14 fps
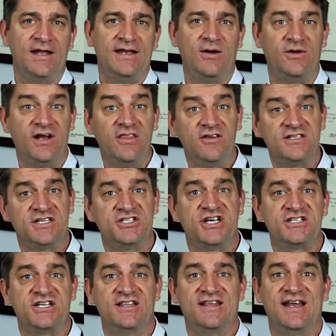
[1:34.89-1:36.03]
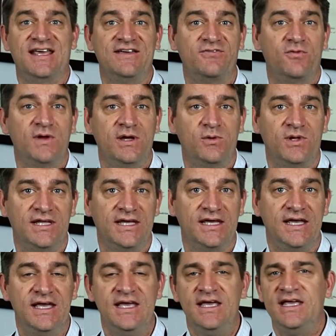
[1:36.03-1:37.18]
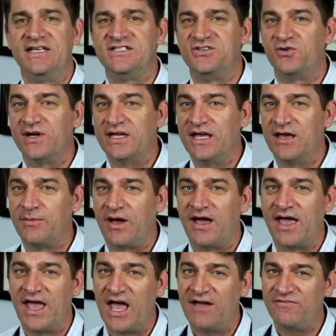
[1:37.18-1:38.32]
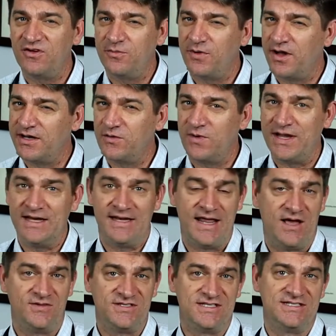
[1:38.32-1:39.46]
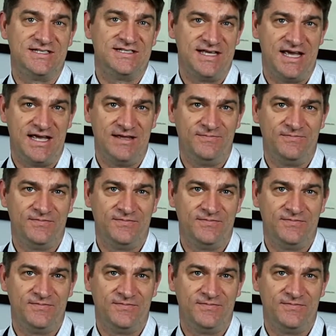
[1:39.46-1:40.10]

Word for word: Now, another suggestion that I give frequently is drinking about half your body weight in ounces a day.